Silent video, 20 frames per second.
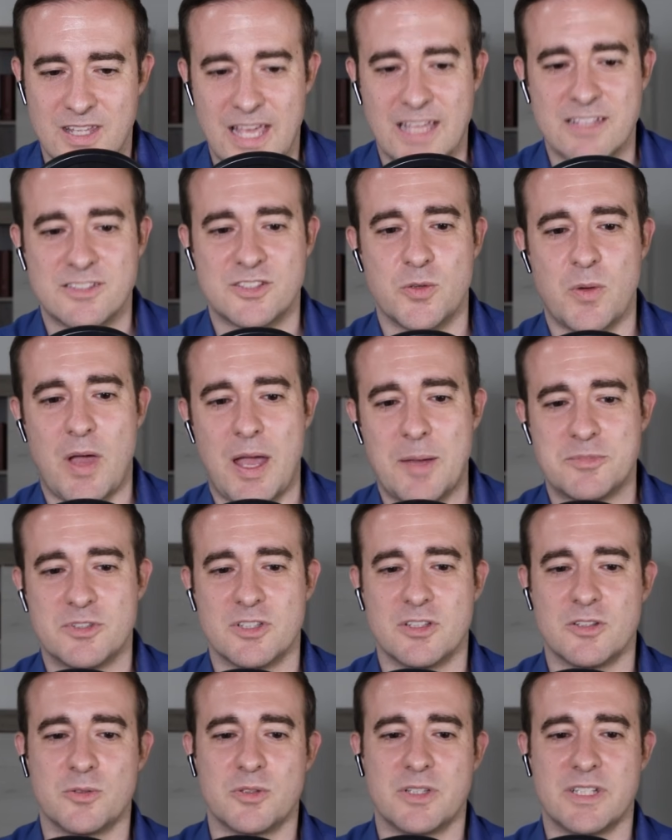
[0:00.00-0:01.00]
Yes, you
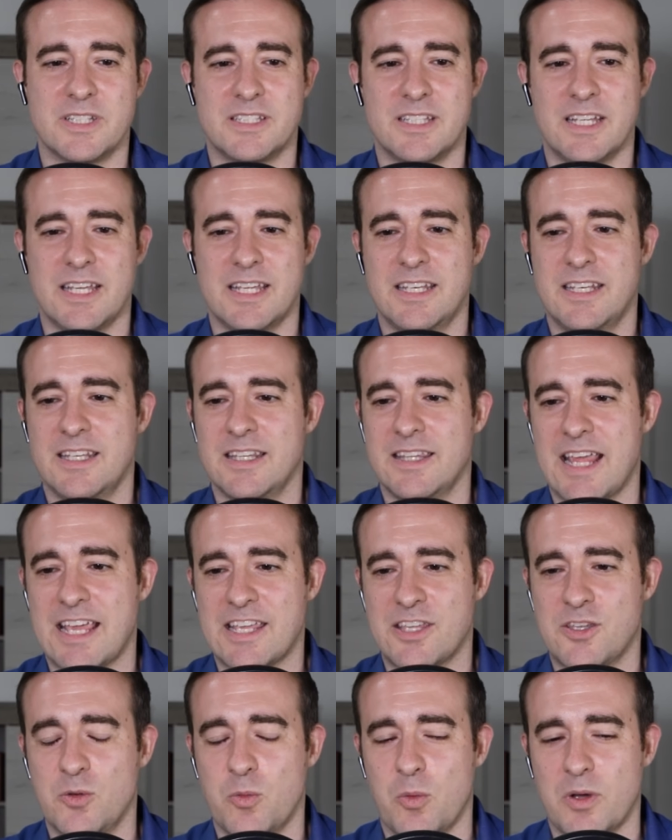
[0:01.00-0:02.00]
absolutely did.
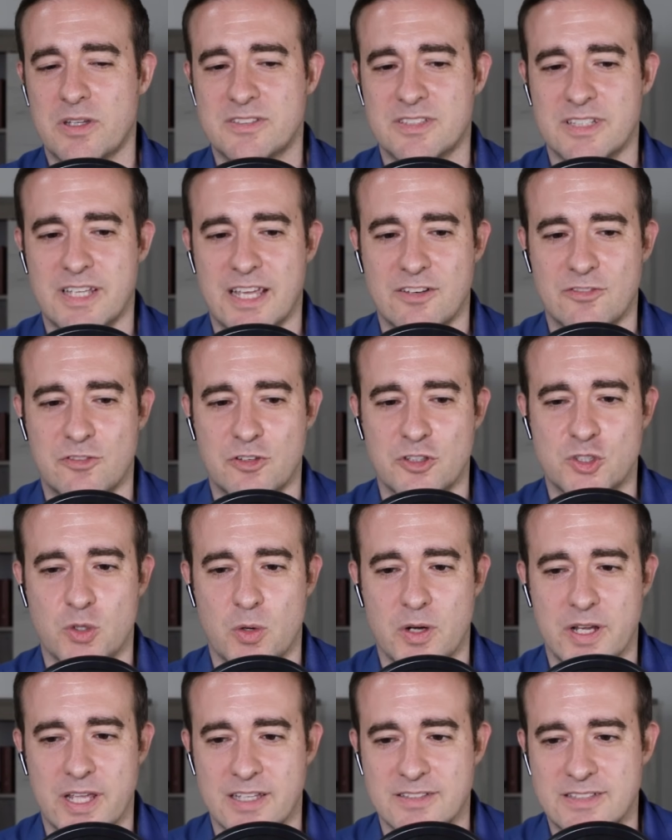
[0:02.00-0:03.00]
Thank you once again for
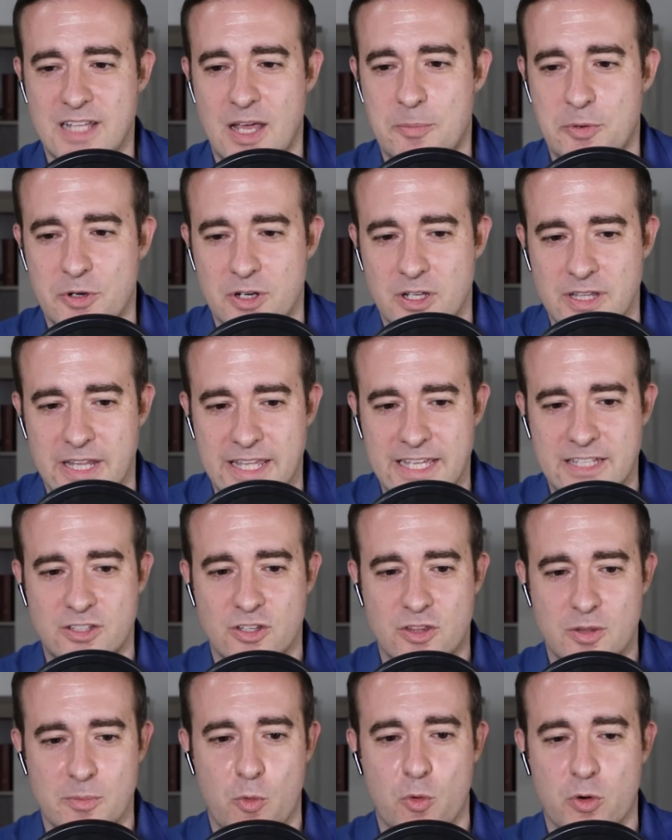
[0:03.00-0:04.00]
joining us. I'll put a link
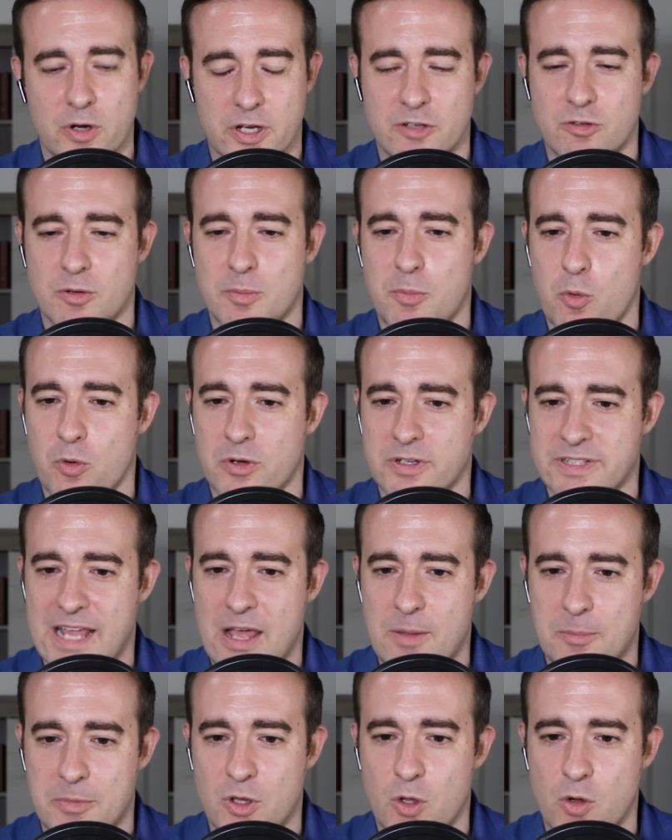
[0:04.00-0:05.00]
to the Morgan Report
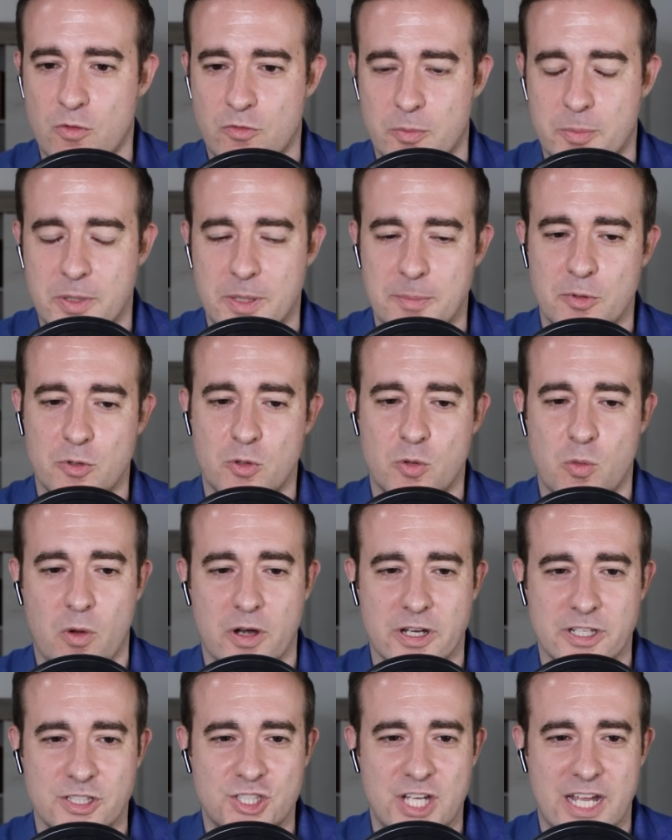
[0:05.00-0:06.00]
down below for people who
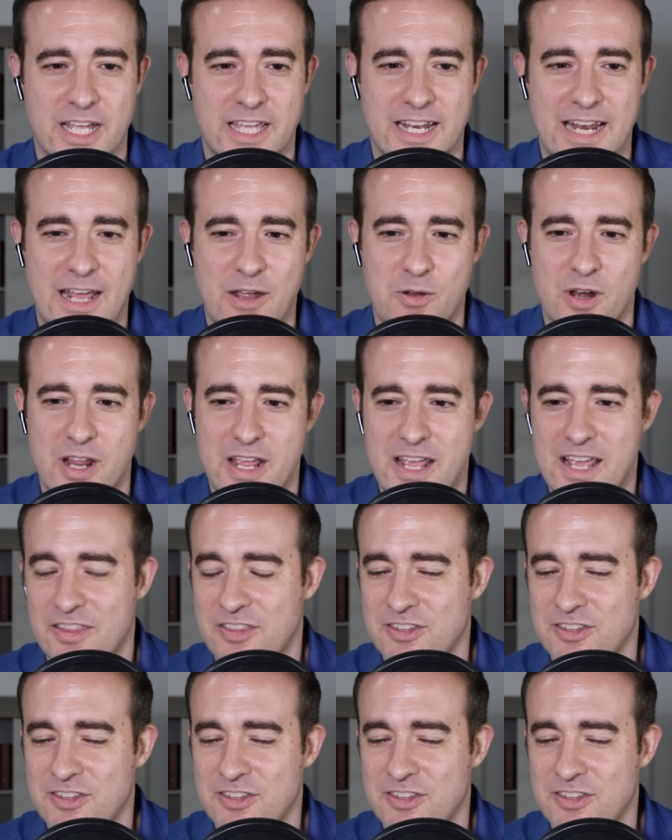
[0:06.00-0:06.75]
want to check it out.